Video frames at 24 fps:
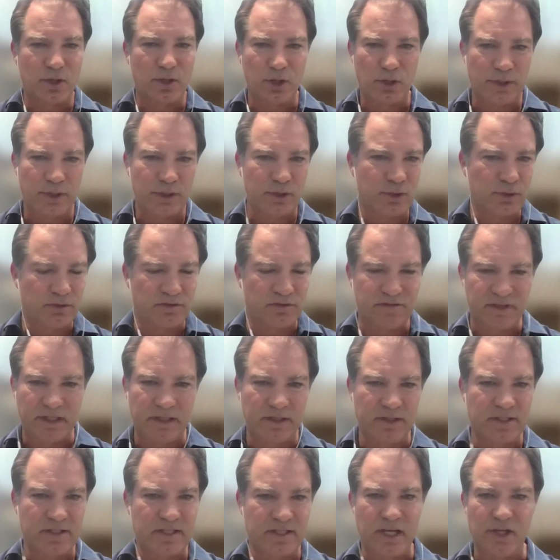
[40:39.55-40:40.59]
going to a
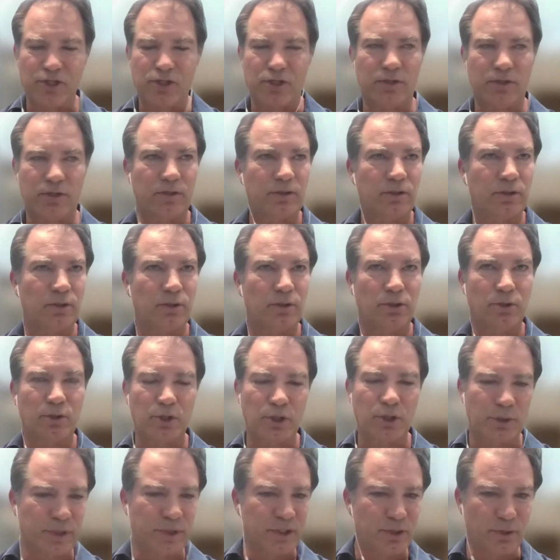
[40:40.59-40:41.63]
fitness session, or
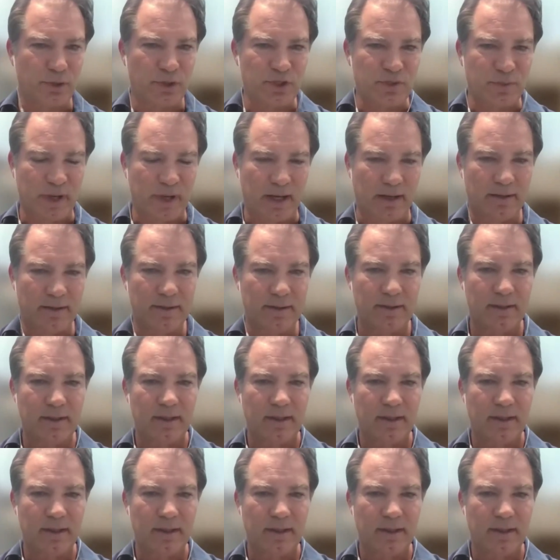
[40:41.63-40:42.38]
going to the spa.